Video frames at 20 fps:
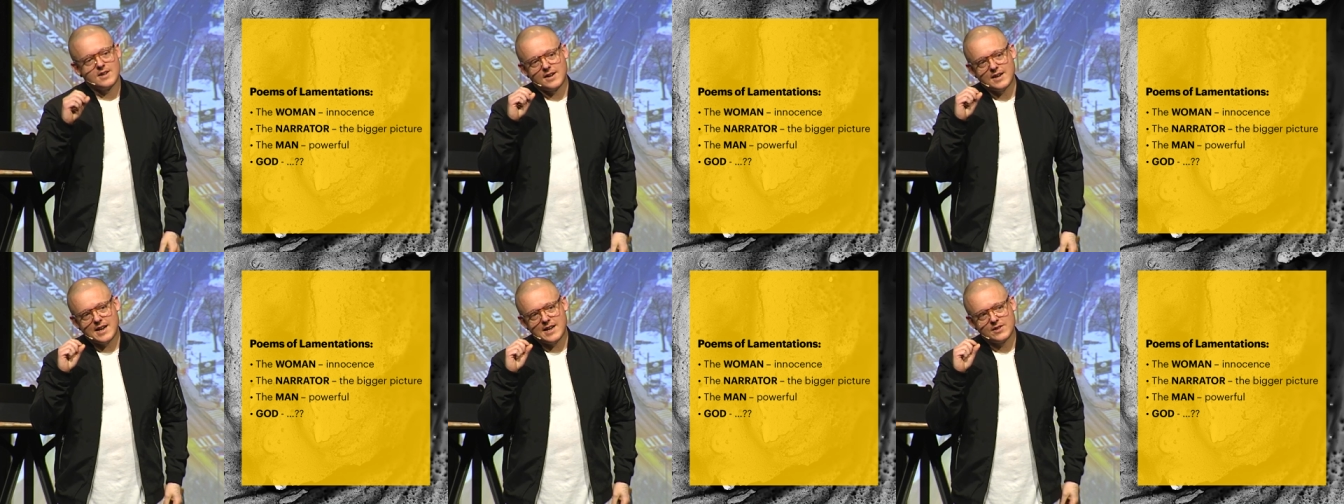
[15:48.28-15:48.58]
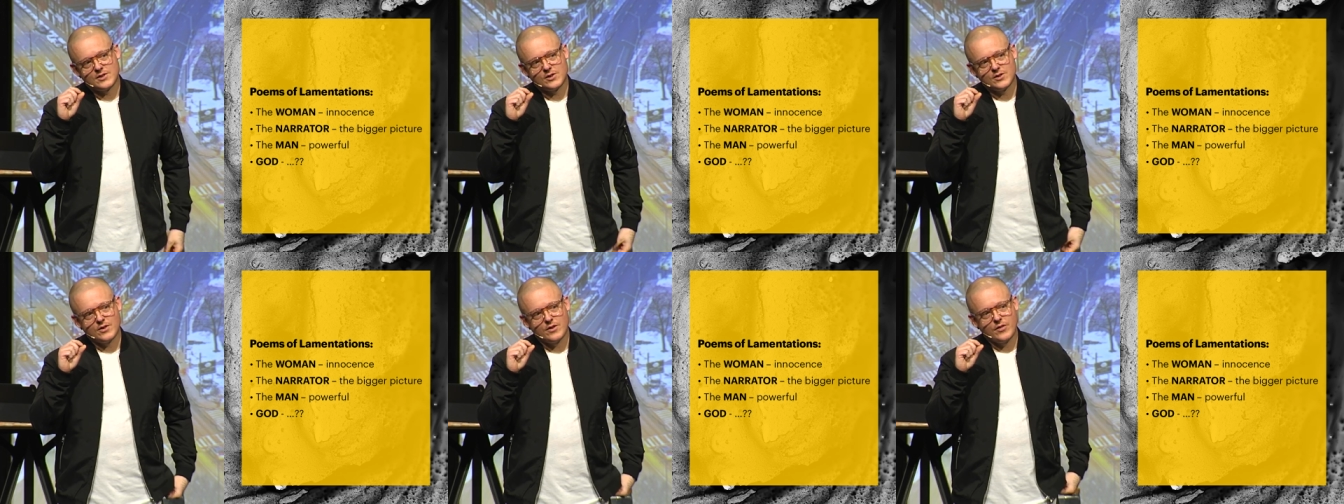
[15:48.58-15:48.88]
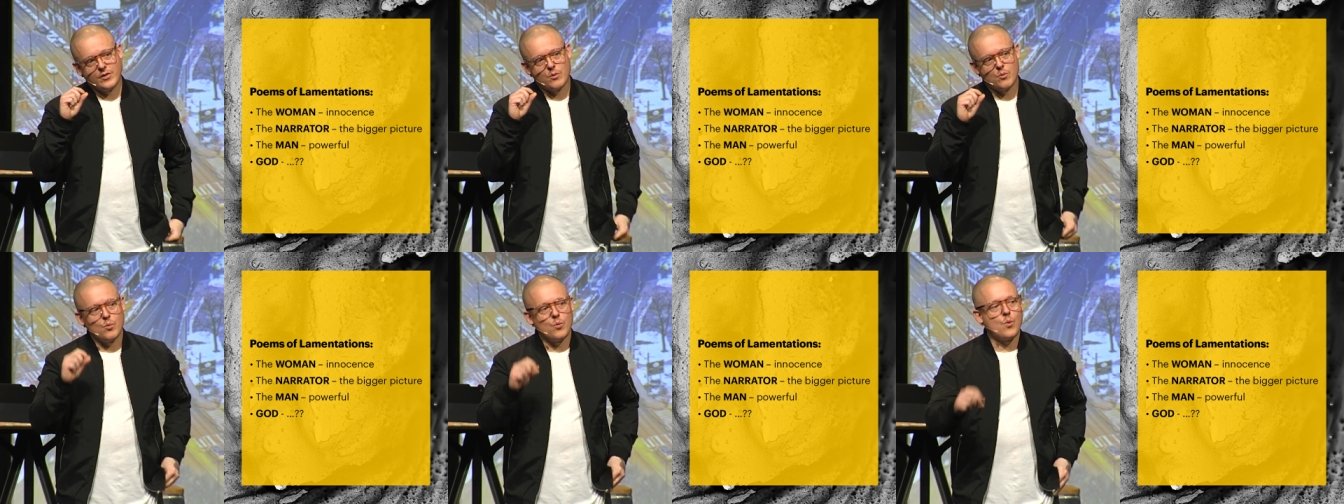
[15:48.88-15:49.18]
not answer
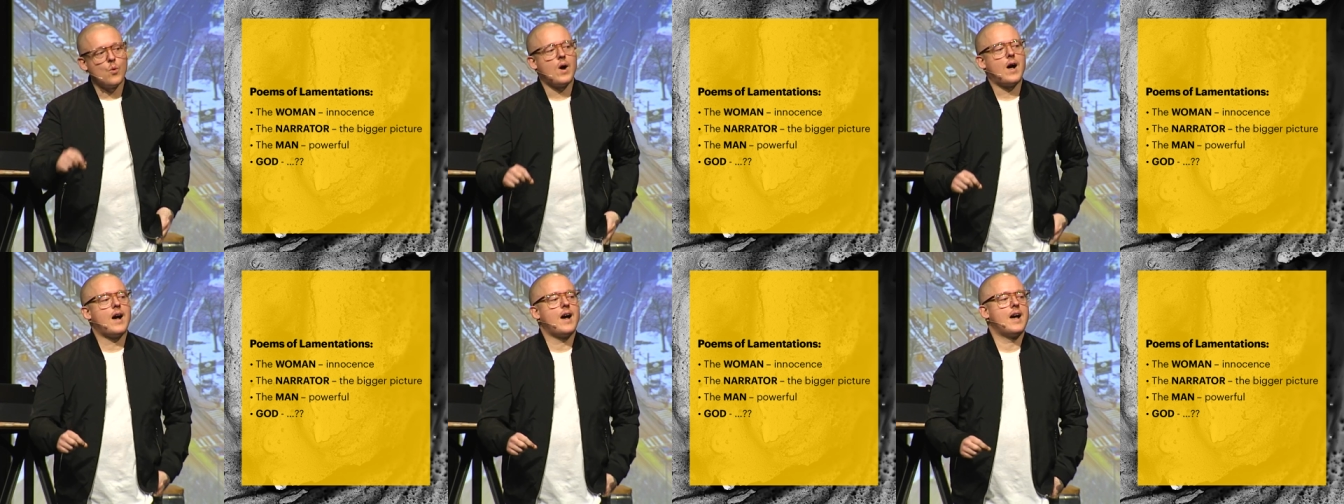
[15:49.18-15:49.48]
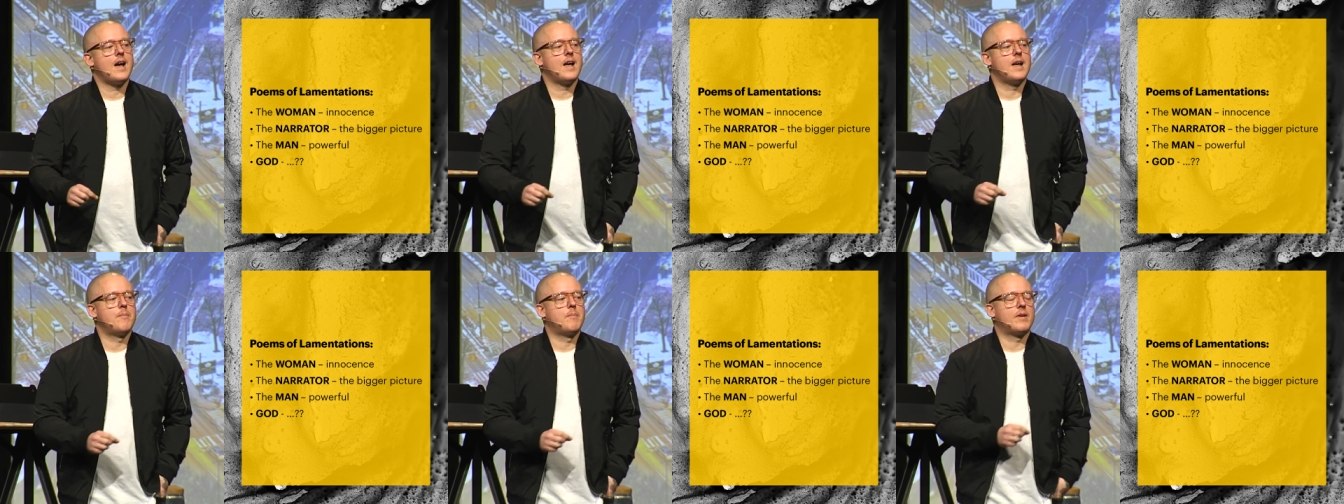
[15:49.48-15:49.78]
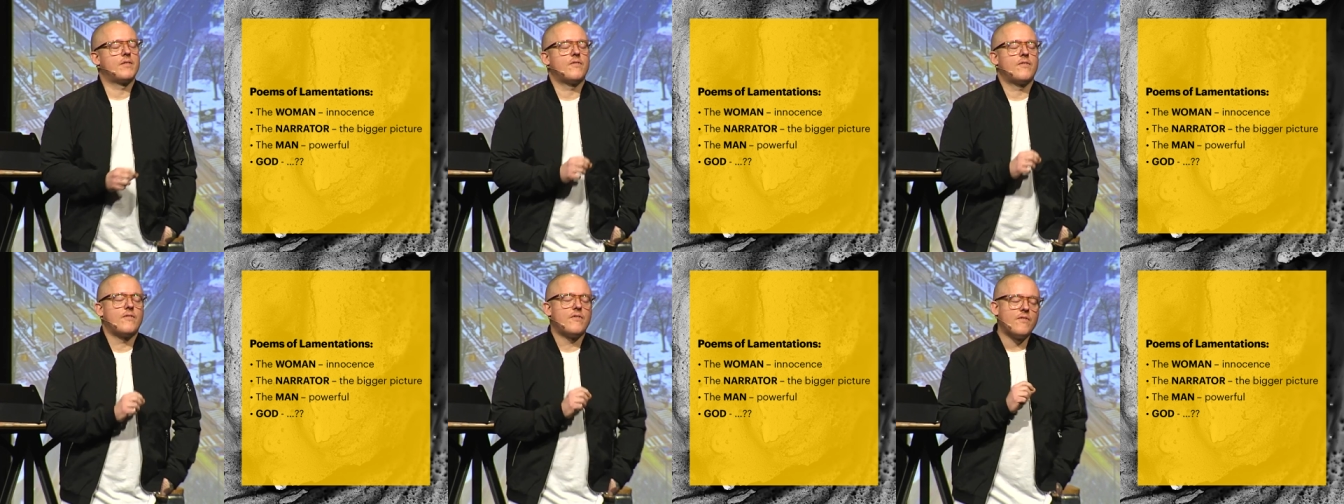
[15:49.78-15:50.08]
the why,
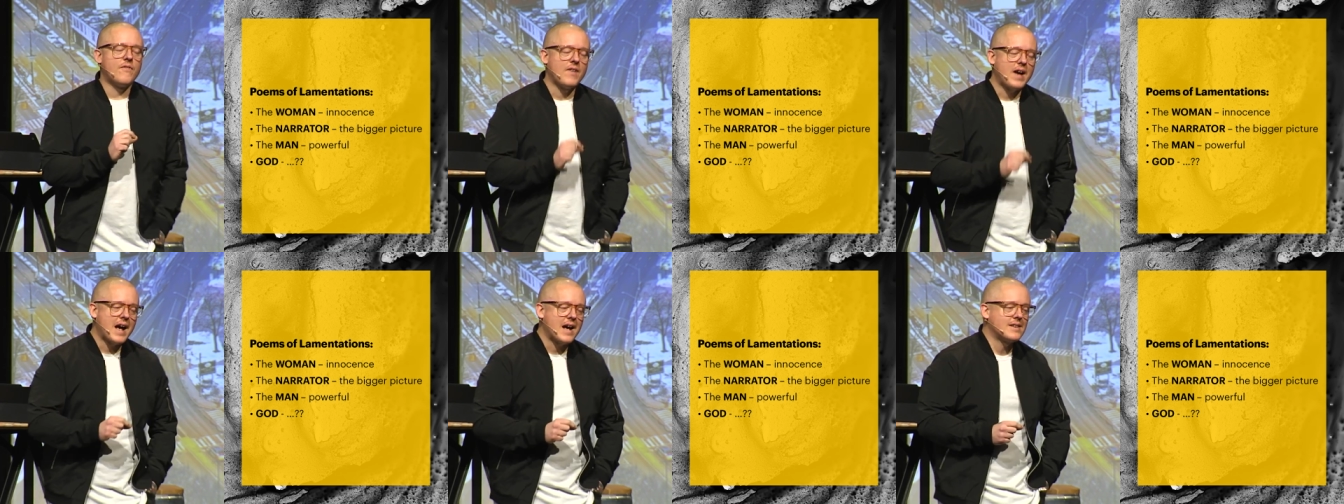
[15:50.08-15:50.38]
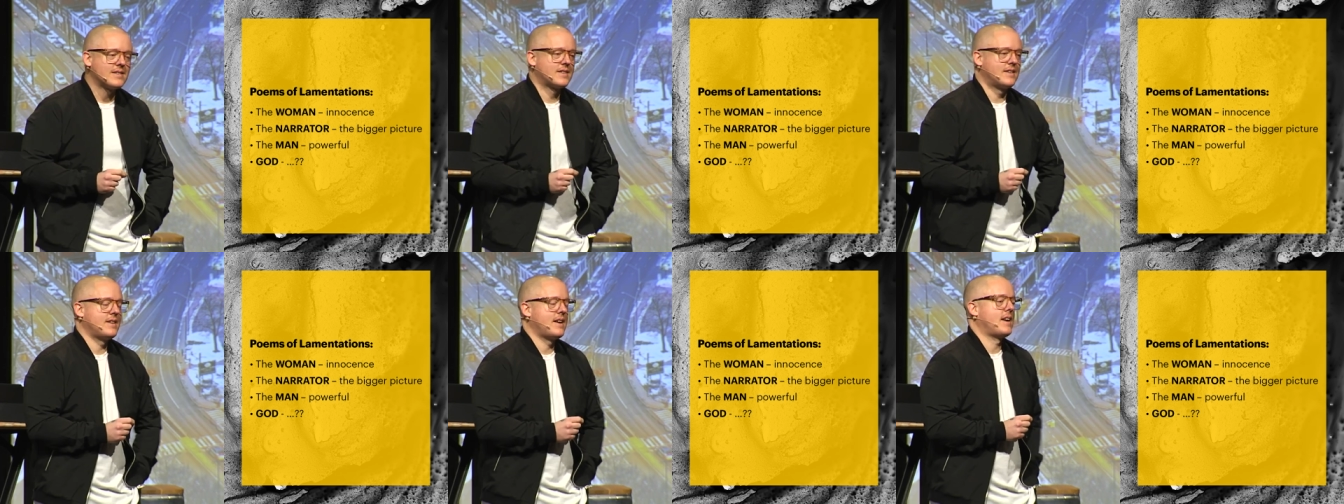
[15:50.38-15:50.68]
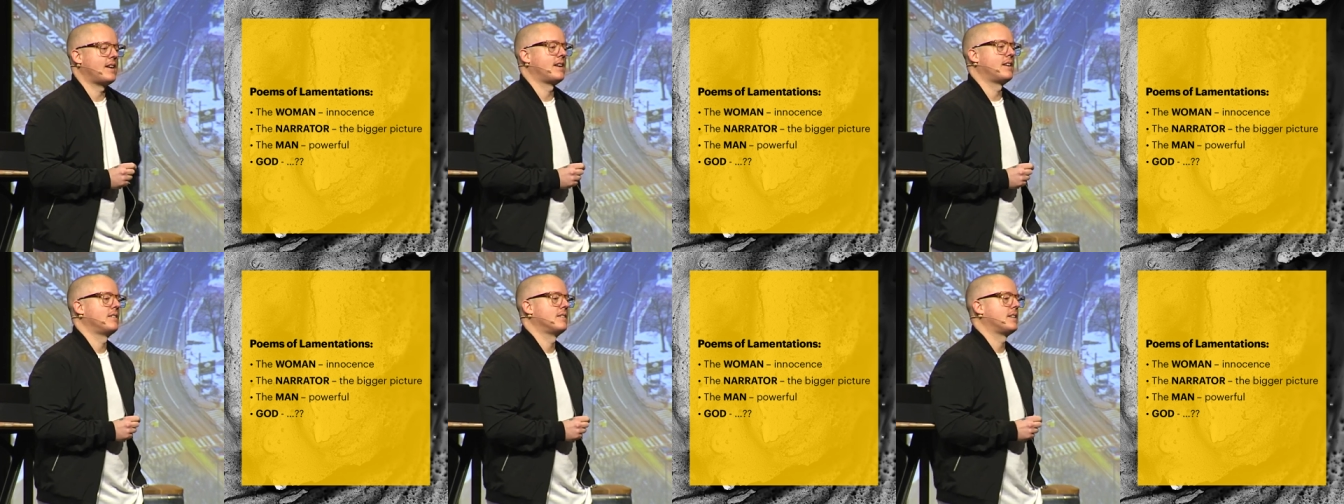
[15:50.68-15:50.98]
but
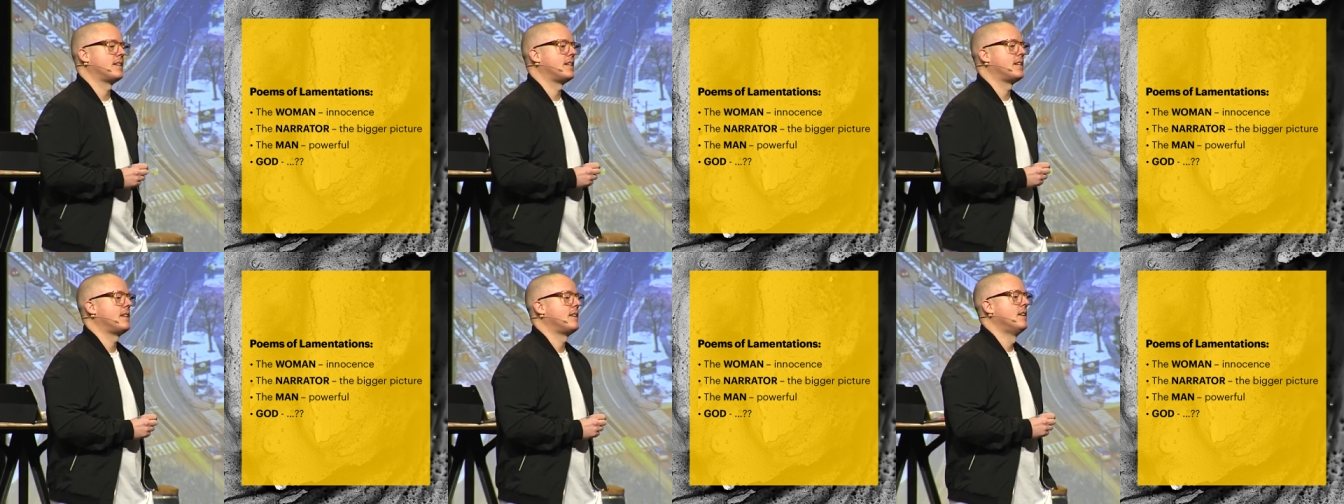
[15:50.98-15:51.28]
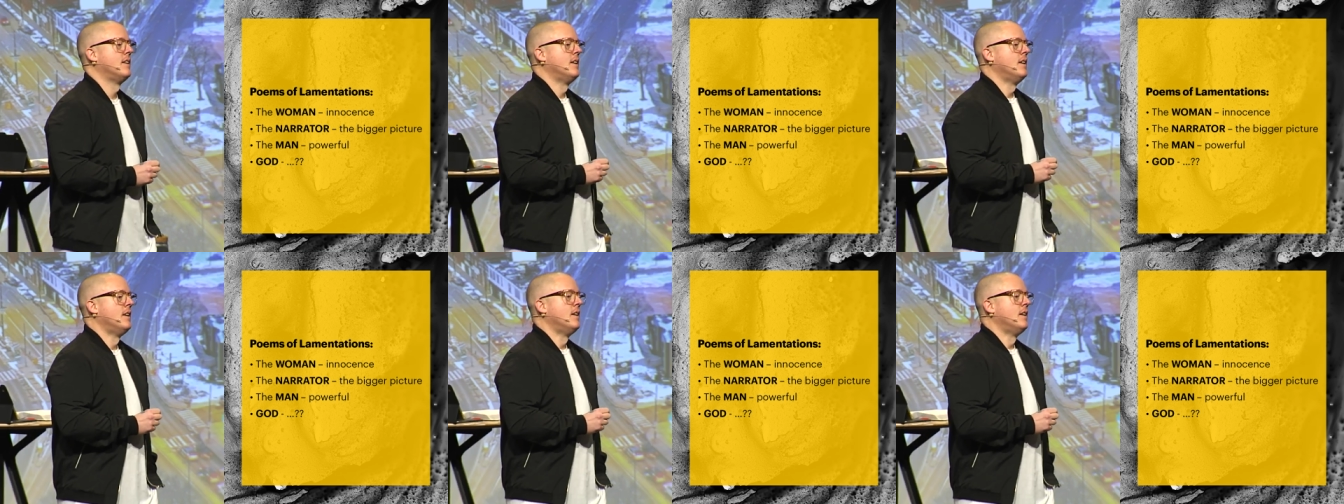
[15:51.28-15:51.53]
fascinatingly,